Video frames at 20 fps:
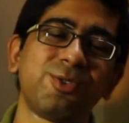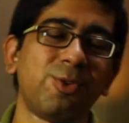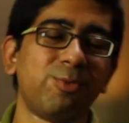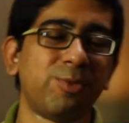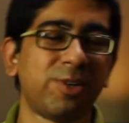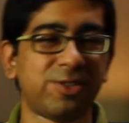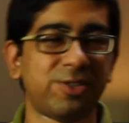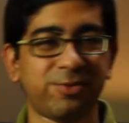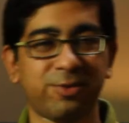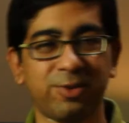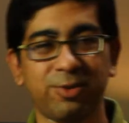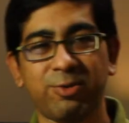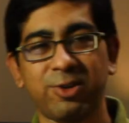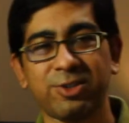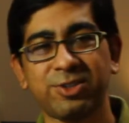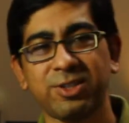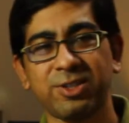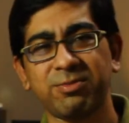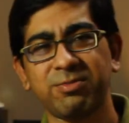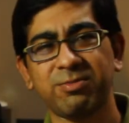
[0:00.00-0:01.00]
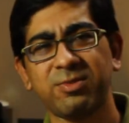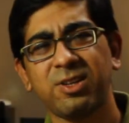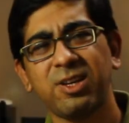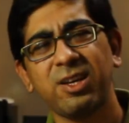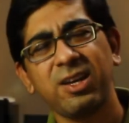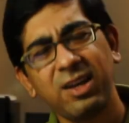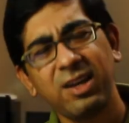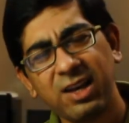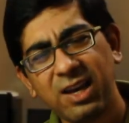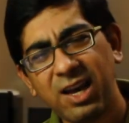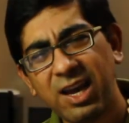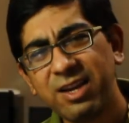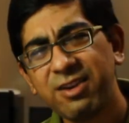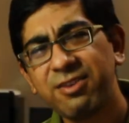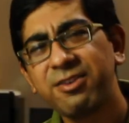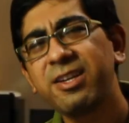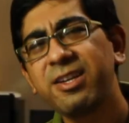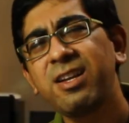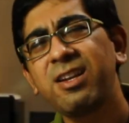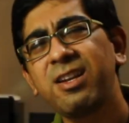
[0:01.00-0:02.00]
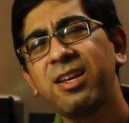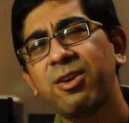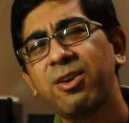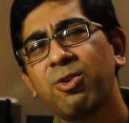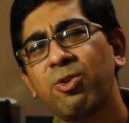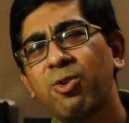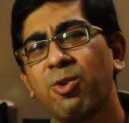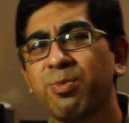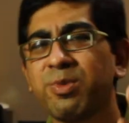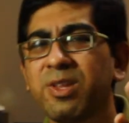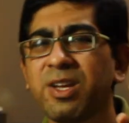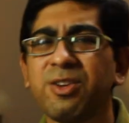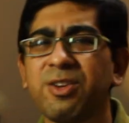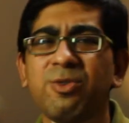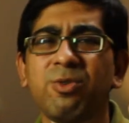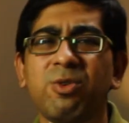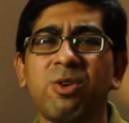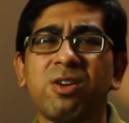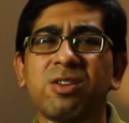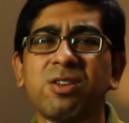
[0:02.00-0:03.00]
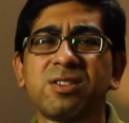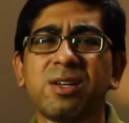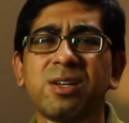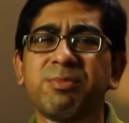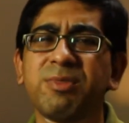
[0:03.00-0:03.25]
you so much for watching. I really hope that you got